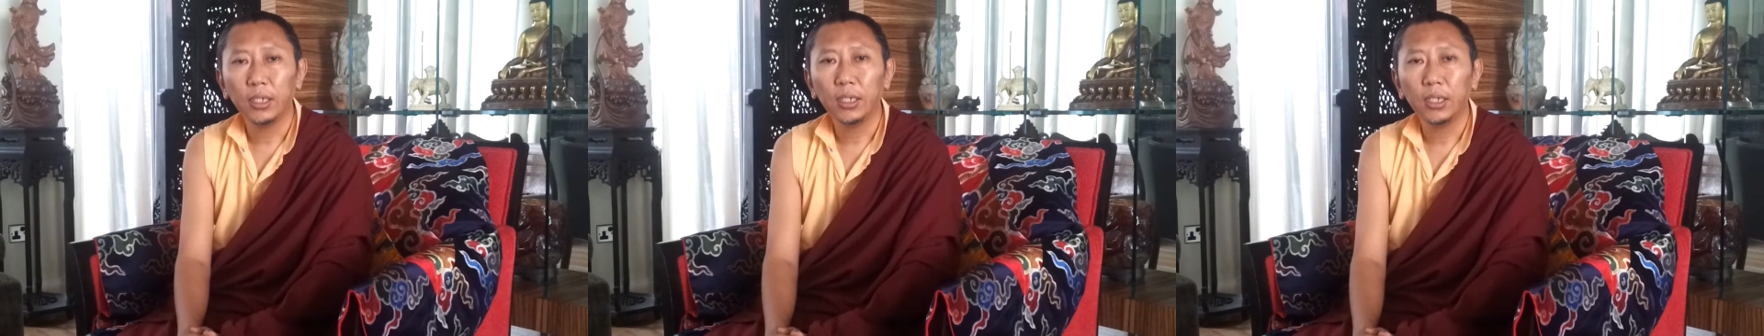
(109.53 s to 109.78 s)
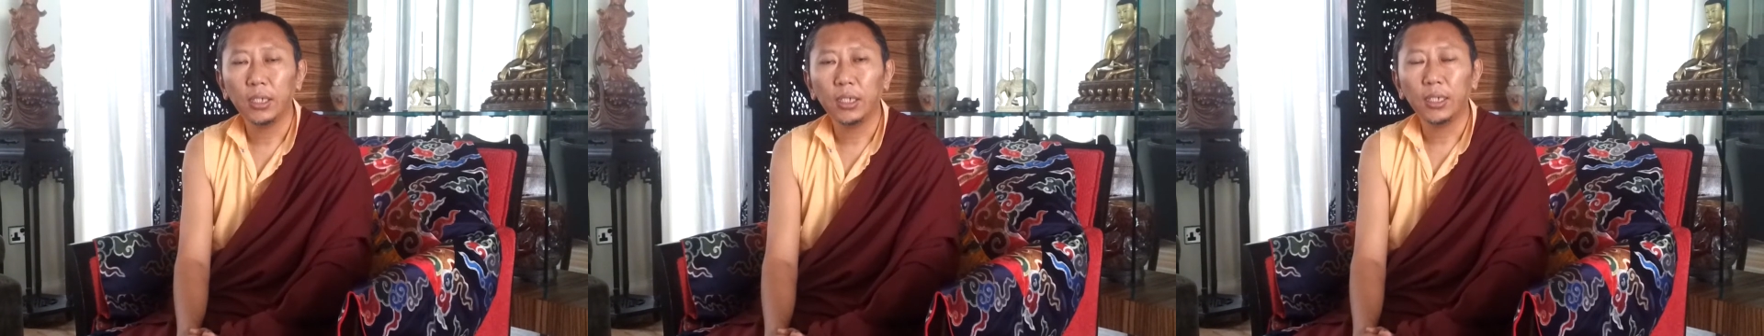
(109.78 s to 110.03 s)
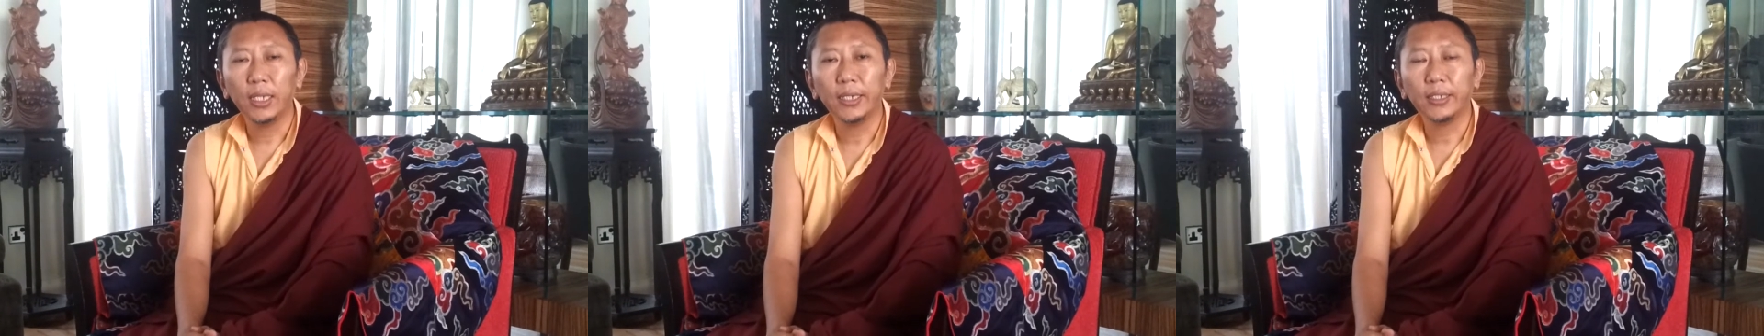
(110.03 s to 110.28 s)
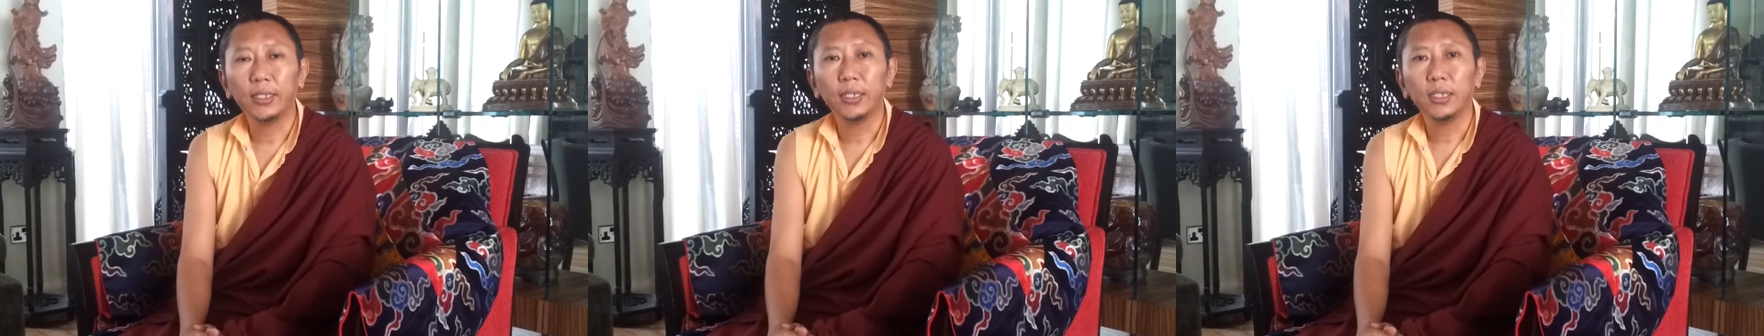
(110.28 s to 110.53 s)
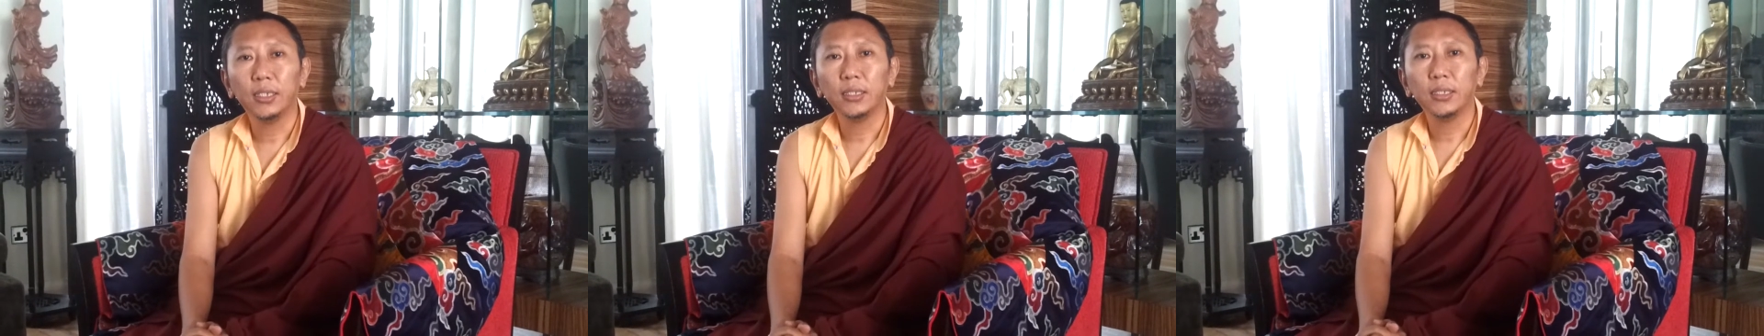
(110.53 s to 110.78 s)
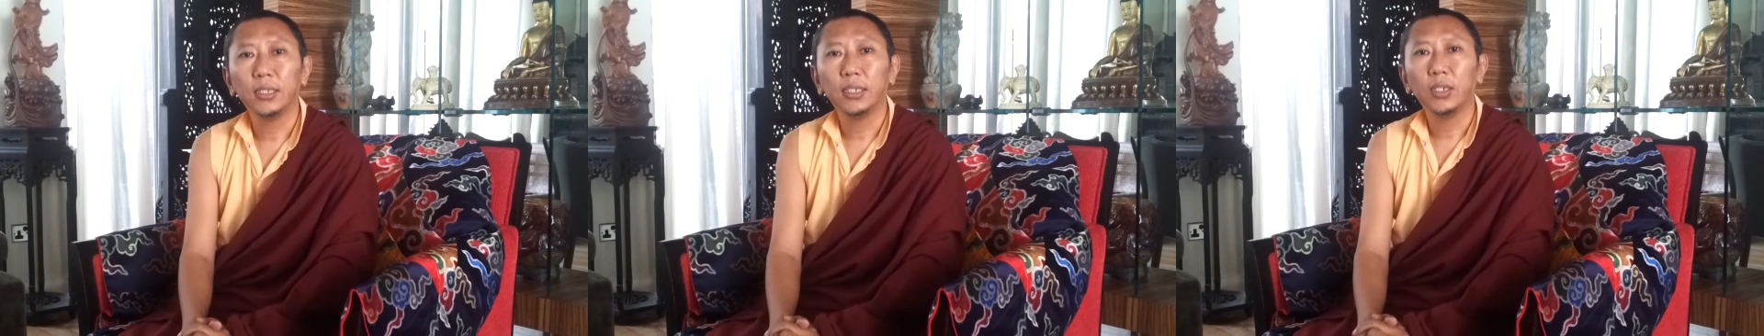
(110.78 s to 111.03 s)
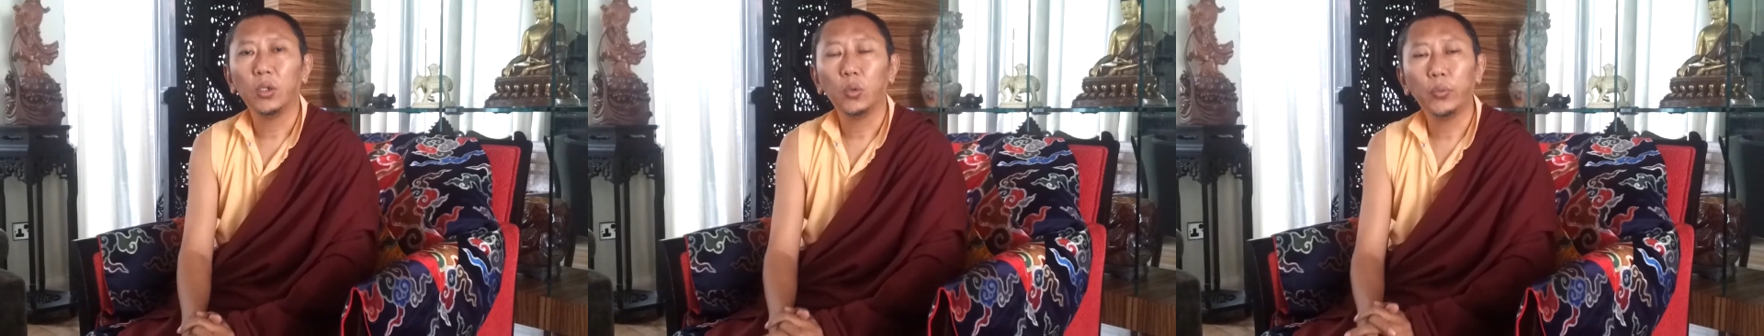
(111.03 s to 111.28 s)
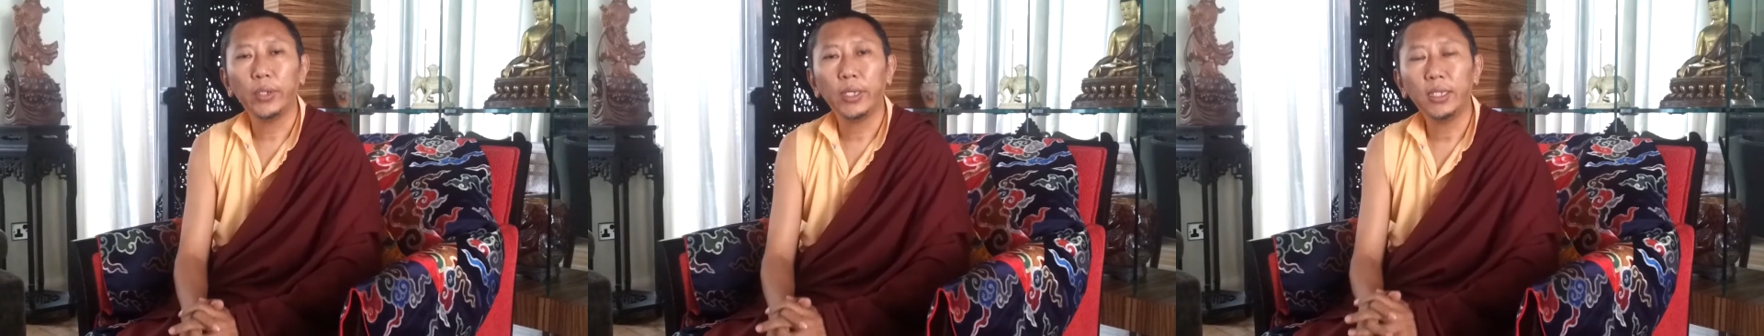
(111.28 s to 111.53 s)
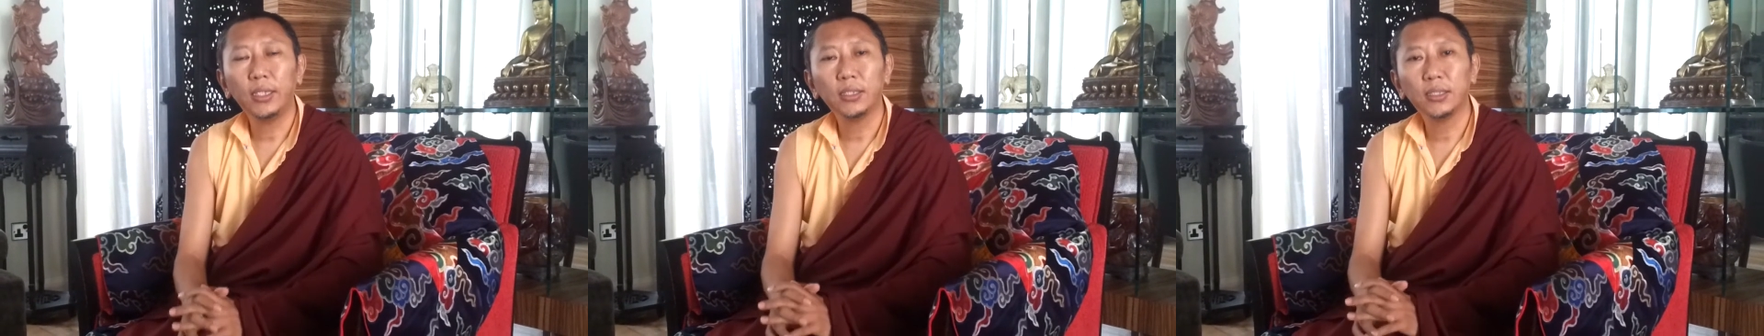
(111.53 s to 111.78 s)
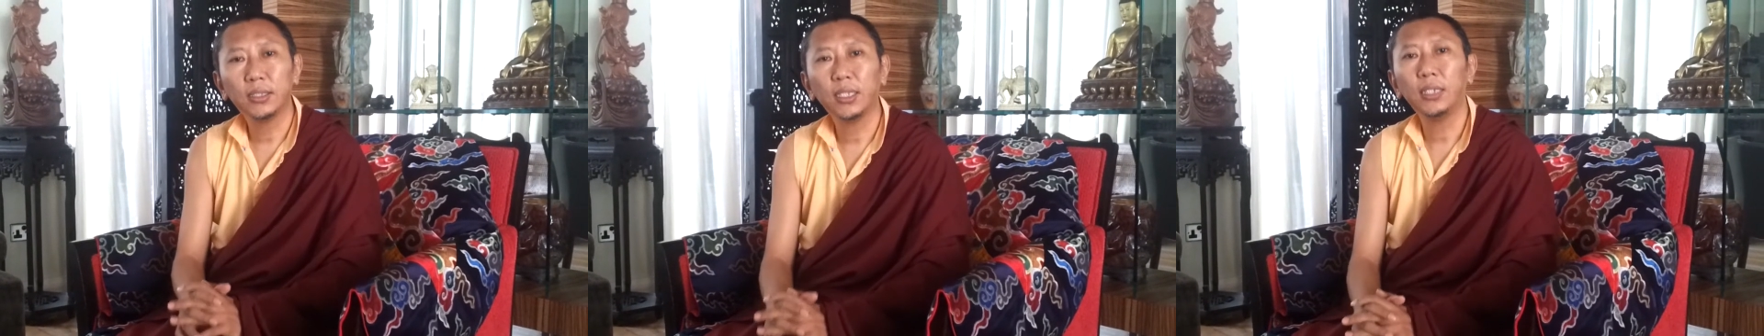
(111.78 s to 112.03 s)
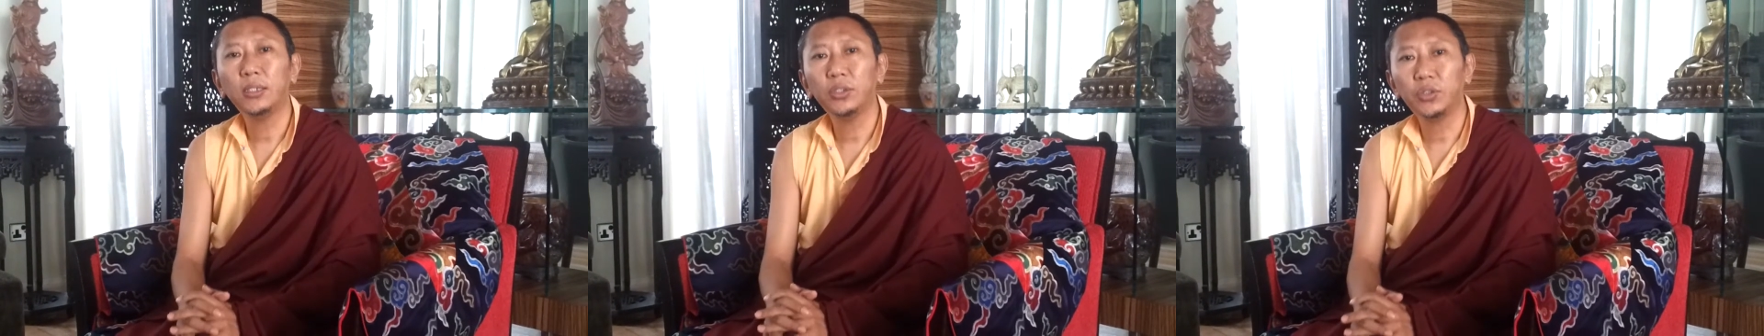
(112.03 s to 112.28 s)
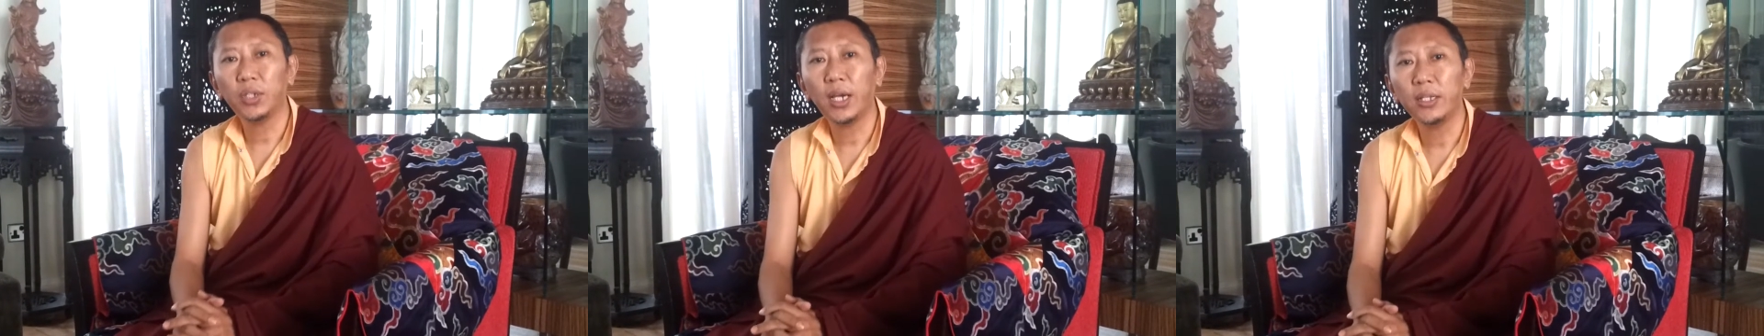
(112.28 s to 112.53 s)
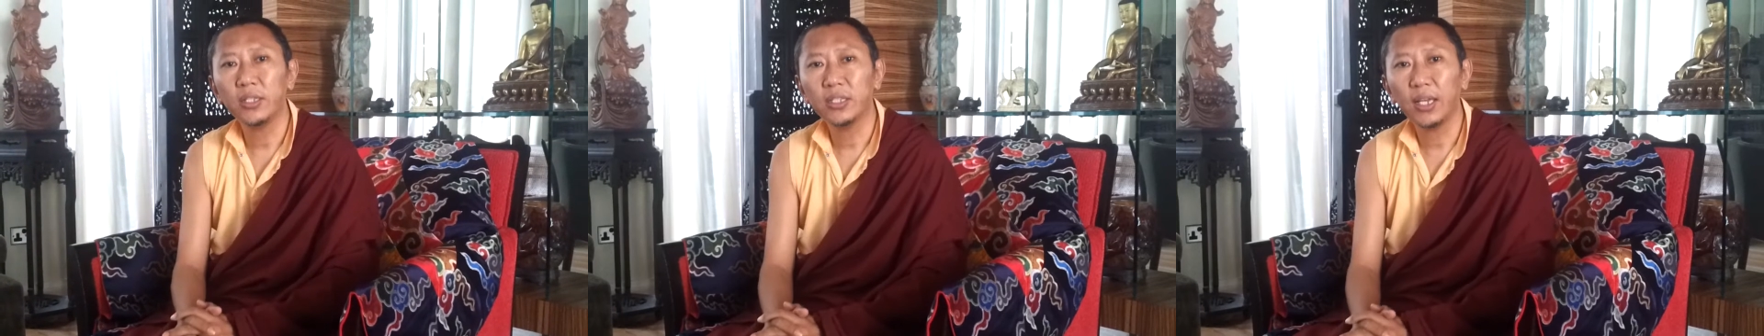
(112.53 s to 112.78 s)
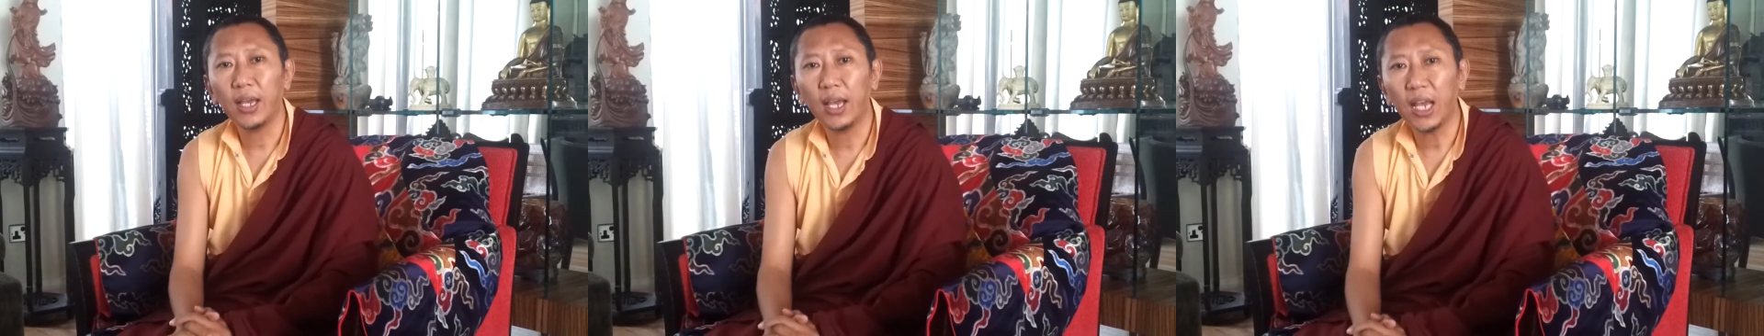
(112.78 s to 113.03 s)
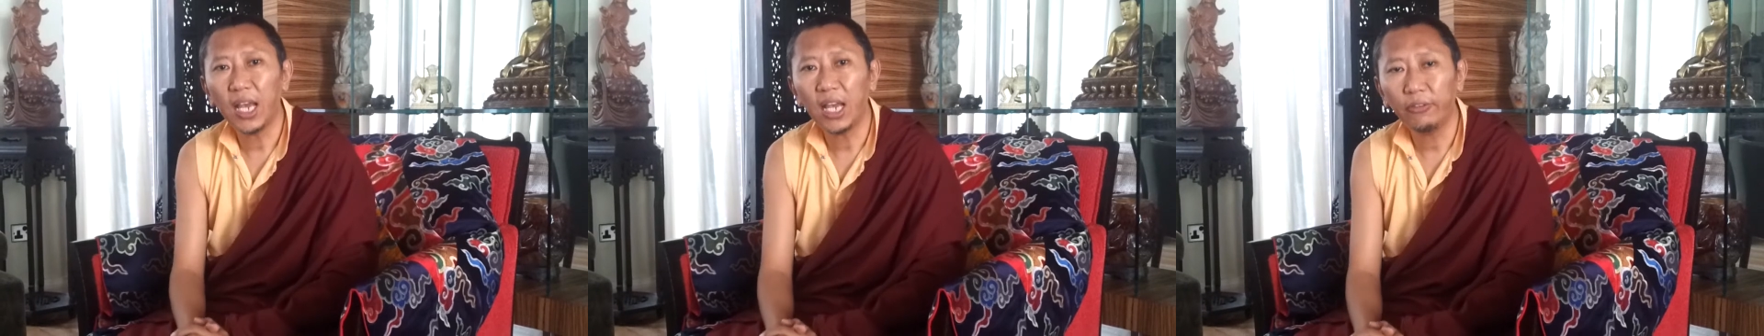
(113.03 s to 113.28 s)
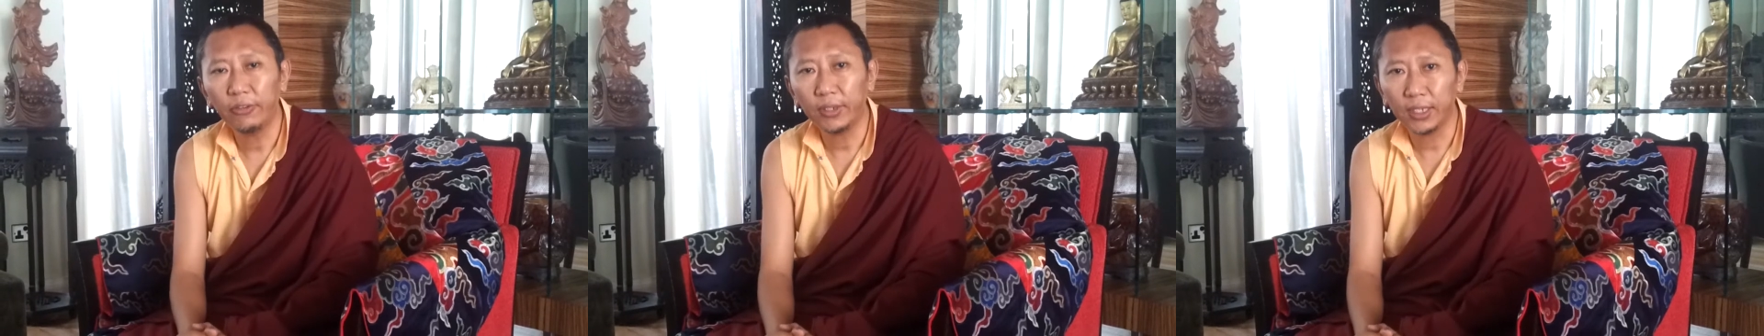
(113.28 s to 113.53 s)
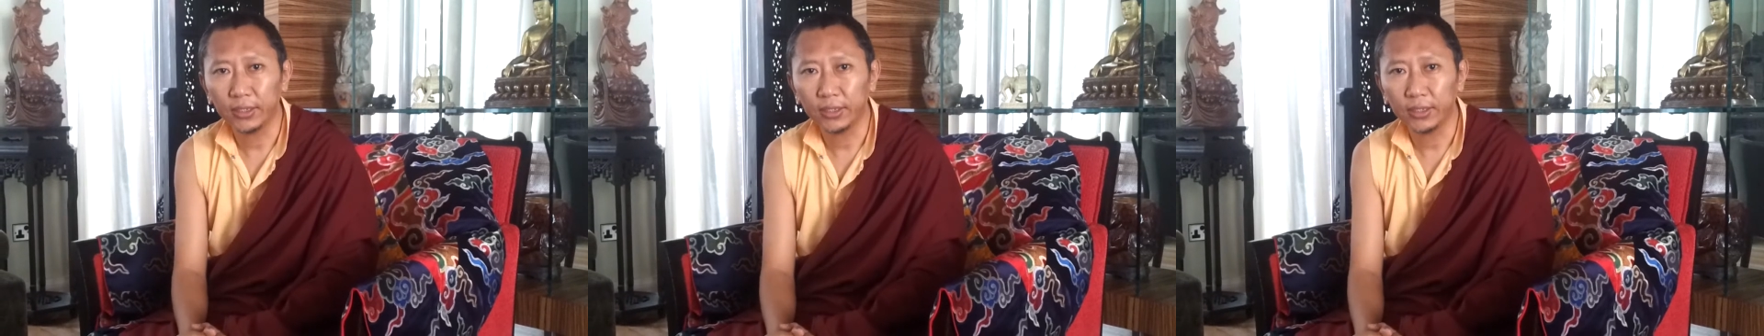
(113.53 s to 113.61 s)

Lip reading: Like where the sun shines effortlessly.